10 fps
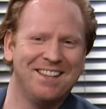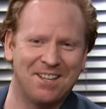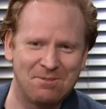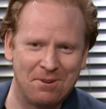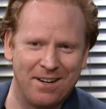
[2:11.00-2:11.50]

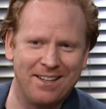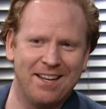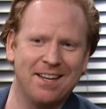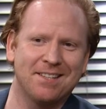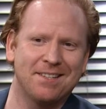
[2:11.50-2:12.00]
That's right,
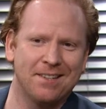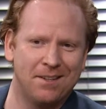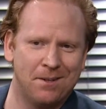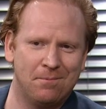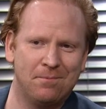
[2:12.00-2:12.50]
yes.
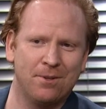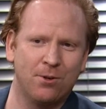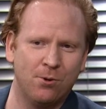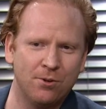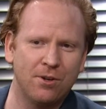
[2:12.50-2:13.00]
Um, the
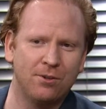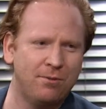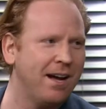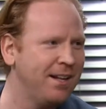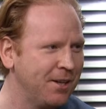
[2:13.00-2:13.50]
Korngold
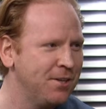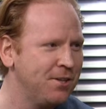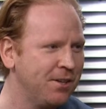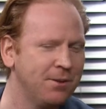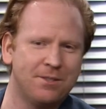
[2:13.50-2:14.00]
Violin
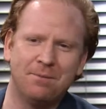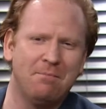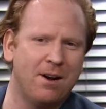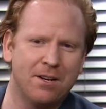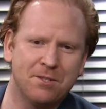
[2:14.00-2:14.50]
Concerto, it's a
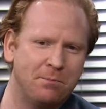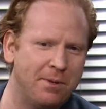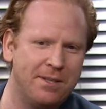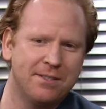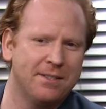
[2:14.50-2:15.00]

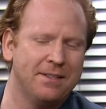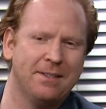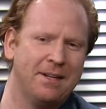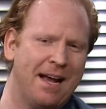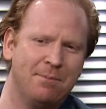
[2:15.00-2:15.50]
masterpiece,
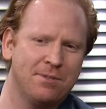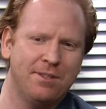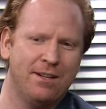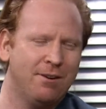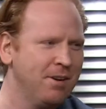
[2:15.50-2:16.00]
uh,
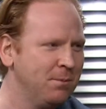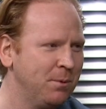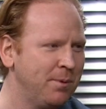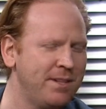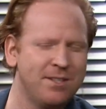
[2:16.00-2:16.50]
absolutely
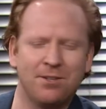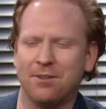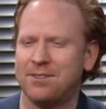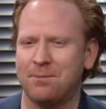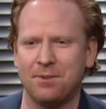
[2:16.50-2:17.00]
incredible piece. It's
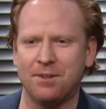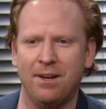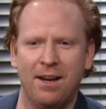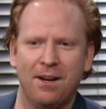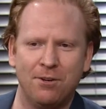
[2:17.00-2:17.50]
got some of the
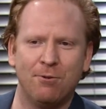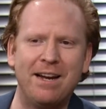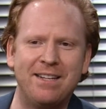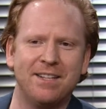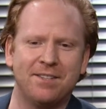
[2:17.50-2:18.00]

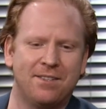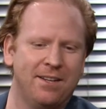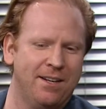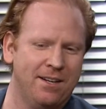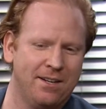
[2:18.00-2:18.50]
greatest
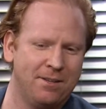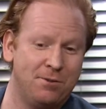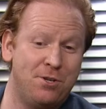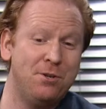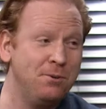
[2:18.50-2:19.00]
uh,
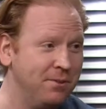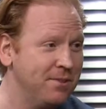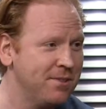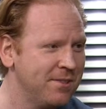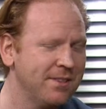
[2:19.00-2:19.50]

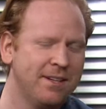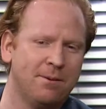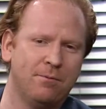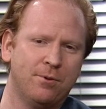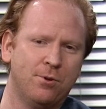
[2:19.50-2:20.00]
tunes.
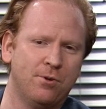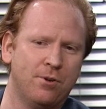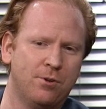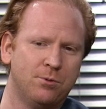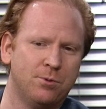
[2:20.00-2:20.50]
Uh,
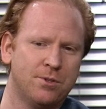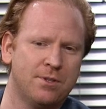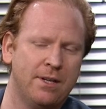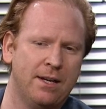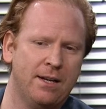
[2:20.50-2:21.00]
Korngold
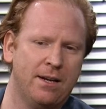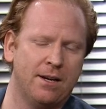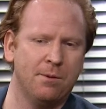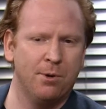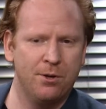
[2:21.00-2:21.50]
was
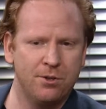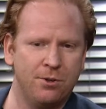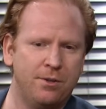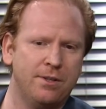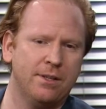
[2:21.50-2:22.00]
a composer
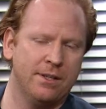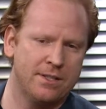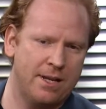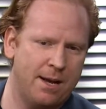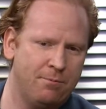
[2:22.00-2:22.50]
who'd
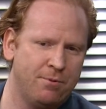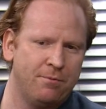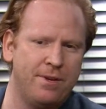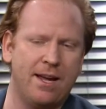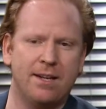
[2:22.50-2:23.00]
escaped
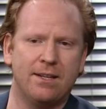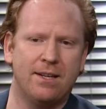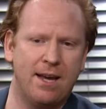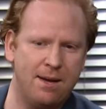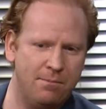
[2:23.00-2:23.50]
from Vienna,
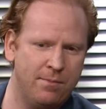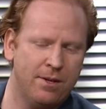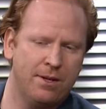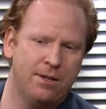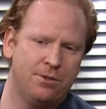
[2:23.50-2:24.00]
came
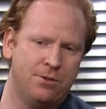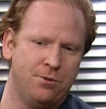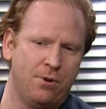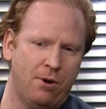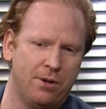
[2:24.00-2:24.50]

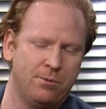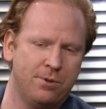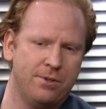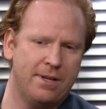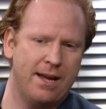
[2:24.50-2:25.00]
to
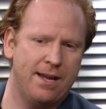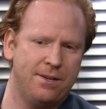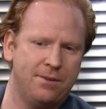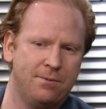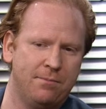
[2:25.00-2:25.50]
Hollywood
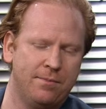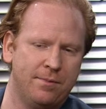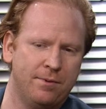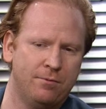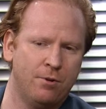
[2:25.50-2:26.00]
and
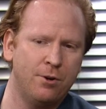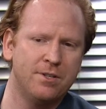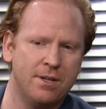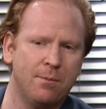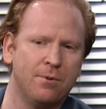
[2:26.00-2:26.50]

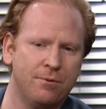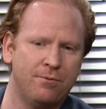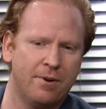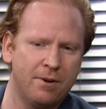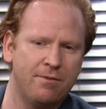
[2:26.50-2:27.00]
wrote a number of
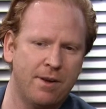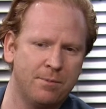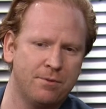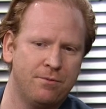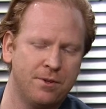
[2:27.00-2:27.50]
very
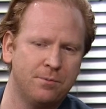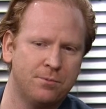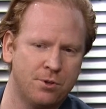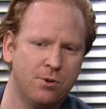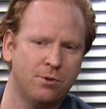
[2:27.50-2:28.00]
famous film
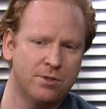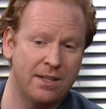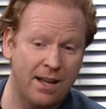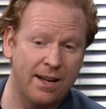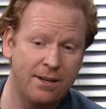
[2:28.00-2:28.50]
scores
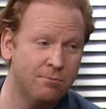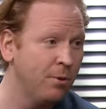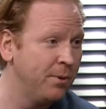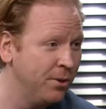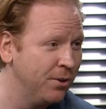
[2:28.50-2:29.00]
like
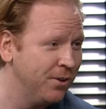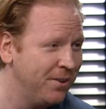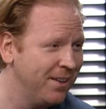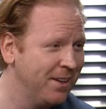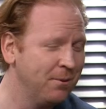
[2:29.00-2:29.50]
Robin
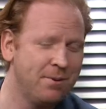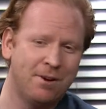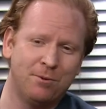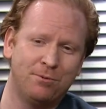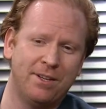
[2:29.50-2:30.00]
Hood with
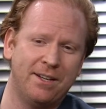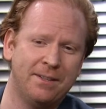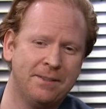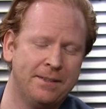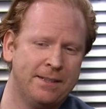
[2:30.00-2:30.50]
Errol
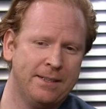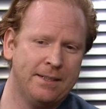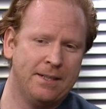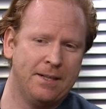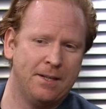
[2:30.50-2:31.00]
Flynn,
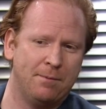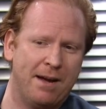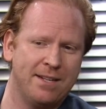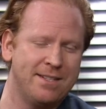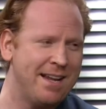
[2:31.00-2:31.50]
um,
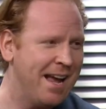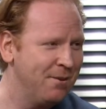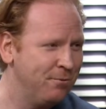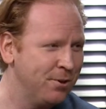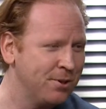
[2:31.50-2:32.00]
Anthony
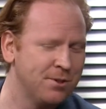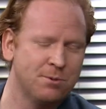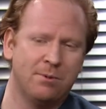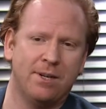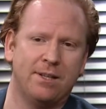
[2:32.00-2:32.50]
Adverse
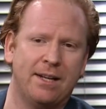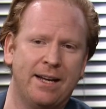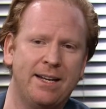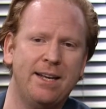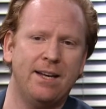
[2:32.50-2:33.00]
as well,
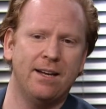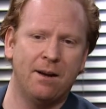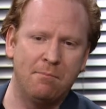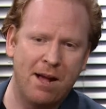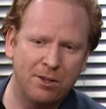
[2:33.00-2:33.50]
and he
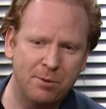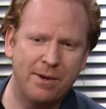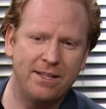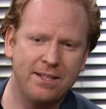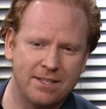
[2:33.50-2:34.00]

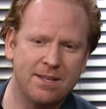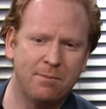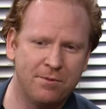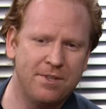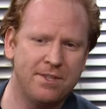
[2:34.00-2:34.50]
amalgamated
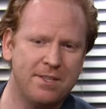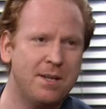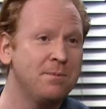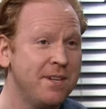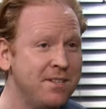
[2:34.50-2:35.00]
some of these
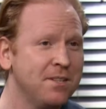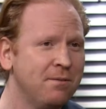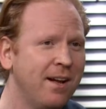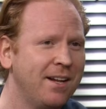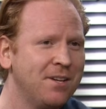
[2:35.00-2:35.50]
themes into the
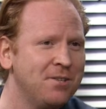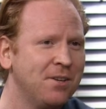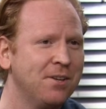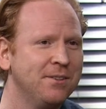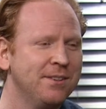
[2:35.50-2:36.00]
violin
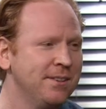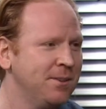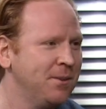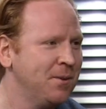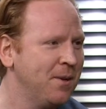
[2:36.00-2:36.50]
concerto. Lush
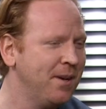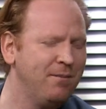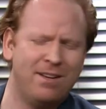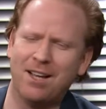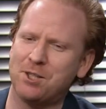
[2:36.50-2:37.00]
music.
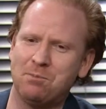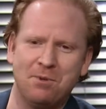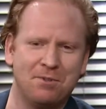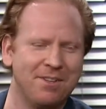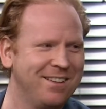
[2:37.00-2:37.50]
Lush
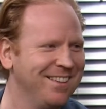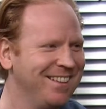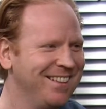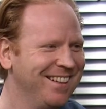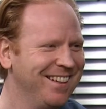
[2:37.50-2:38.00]
music.
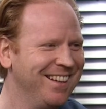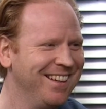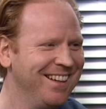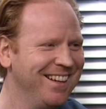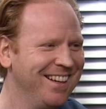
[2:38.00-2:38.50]
You said it's
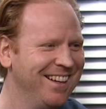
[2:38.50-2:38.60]
like swimming